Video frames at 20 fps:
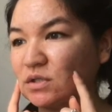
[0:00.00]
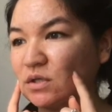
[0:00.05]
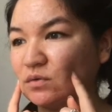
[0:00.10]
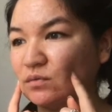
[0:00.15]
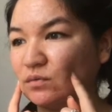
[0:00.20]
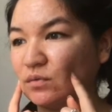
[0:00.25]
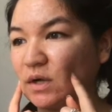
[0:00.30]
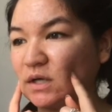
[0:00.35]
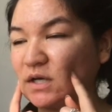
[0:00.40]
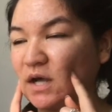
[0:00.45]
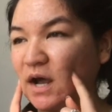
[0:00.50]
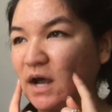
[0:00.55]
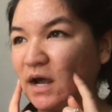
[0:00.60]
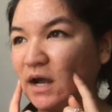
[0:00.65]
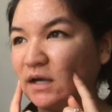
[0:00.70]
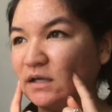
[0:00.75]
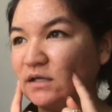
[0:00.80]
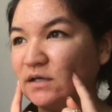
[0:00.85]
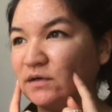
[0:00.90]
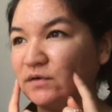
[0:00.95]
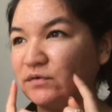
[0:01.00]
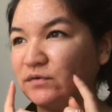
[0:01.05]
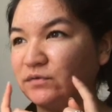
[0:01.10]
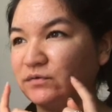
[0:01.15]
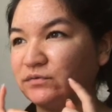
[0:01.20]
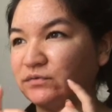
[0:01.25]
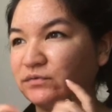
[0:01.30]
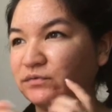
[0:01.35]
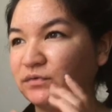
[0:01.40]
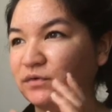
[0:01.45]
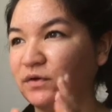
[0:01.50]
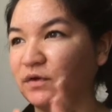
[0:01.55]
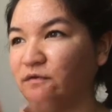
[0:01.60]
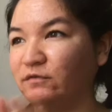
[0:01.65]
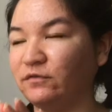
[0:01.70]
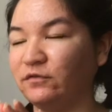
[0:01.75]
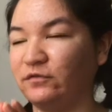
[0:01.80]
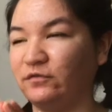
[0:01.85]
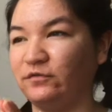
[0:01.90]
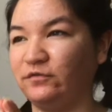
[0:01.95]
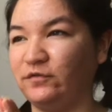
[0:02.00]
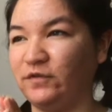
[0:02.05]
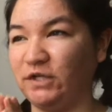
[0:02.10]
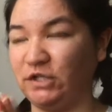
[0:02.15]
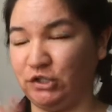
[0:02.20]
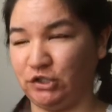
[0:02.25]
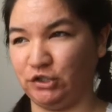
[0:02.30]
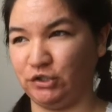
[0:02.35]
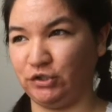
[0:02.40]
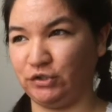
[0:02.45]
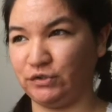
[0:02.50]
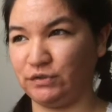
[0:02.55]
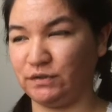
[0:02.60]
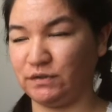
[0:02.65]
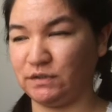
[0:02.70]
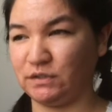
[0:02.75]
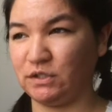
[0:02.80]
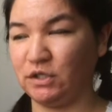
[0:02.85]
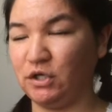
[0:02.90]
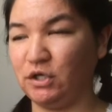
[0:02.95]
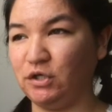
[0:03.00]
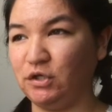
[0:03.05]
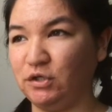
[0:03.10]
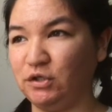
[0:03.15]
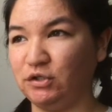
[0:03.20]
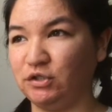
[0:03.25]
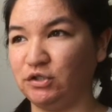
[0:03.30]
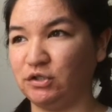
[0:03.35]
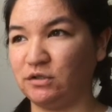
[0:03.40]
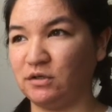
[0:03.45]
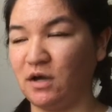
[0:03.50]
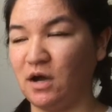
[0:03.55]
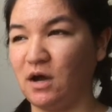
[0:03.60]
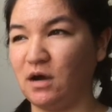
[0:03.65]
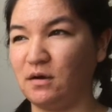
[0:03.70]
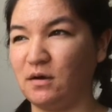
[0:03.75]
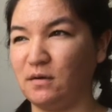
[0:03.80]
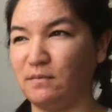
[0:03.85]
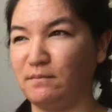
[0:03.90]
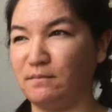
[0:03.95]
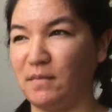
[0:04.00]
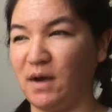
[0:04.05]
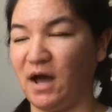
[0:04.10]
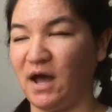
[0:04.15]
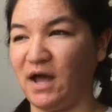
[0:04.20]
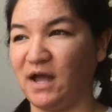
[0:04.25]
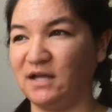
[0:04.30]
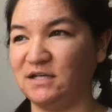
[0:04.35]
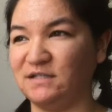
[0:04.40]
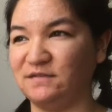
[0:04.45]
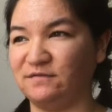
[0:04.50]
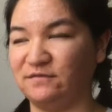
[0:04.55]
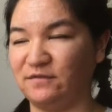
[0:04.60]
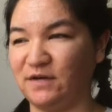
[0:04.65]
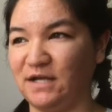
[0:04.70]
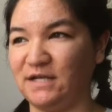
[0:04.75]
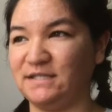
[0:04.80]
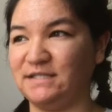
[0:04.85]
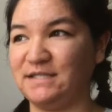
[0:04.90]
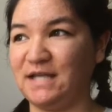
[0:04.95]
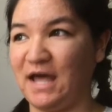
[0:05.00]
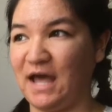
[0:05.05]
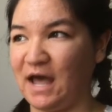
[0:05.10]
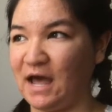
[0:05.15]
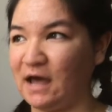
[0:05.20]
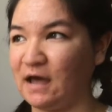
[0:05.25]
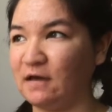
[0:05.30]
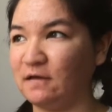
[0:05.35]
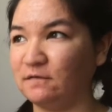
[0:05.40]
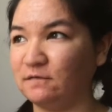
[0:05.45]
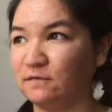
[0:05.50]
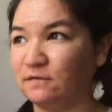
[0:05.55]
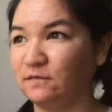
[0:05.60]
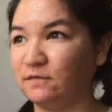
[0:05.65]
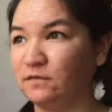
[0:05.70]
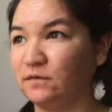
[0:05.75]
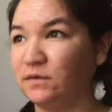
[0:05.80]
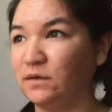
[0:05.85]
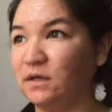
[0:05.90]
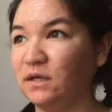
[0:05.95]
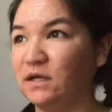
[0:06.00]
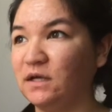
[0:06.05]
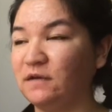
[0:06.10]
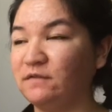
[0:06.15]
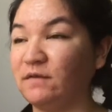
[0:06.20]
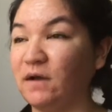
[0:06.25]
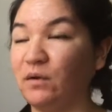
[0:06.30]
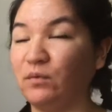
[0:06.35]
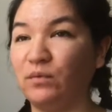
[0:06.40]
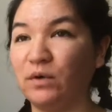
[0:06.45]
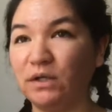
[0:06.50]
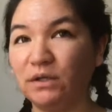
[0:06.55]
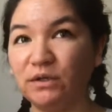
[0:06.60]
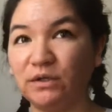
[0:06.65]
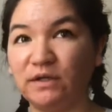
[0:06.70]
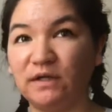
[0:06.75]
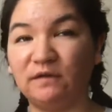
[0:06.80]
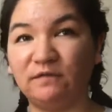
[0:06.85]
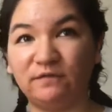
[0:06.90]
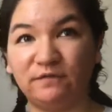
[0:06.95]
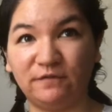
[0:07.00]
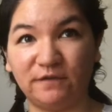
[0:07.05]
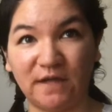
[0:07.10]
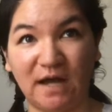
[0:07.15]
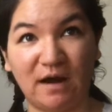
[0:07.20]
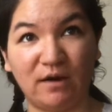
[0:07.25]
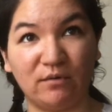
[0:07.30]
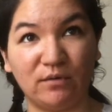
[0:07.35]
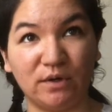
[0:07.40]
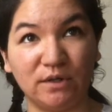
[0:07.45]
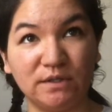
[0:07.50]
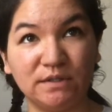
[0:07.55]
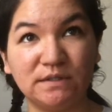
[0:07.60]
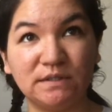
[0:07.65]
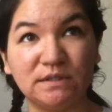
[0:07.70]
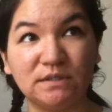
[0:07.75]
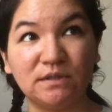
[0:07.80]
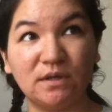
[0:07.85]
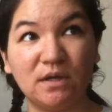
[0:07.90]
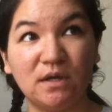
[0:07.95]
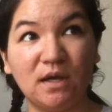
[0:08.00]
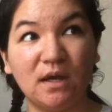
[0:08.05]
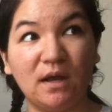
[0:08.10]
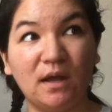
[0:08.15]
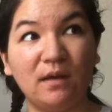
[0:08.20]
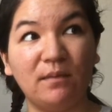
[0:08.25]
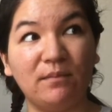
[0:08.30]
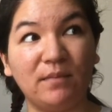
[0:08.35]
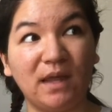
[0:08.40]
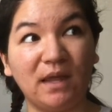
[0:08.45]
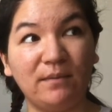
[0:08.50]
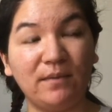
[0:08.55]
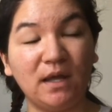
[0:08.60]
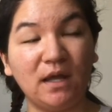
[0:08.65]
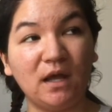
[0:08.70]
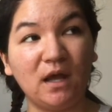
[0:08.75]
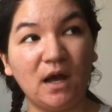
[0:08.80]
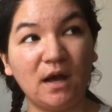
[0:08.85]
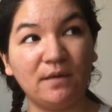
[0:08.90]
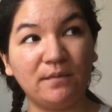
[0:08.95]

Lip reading: what kind of features should my device have? If I want to look at flowers, maybe